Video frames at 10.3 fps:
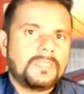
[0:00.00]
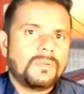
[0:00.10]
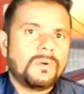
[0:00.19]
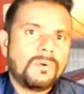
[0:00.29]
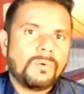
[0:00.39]

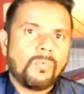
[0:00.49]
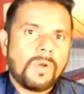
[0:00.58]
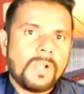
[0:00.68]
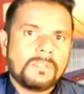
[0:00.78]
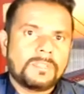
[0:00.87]
or
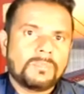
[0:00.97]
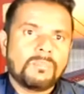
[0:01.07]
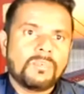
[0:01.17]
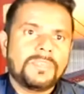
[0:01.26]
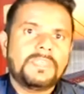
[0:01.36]
while it's
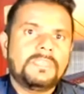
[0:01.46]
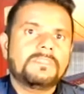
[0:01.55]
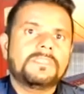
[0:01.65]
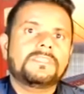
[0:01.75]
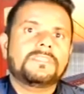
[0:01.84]
moving, you'll
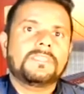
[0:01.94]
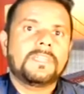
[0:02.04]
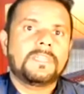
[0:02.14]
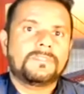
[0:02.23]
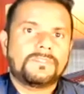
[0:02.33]
just
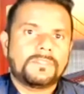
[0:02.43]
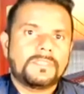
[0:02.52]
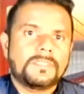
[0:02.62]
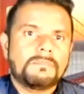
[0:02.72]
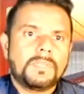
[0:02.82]
died off
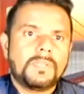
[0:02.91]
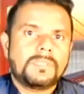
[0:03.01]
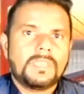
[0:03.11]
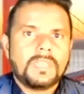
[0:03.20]
because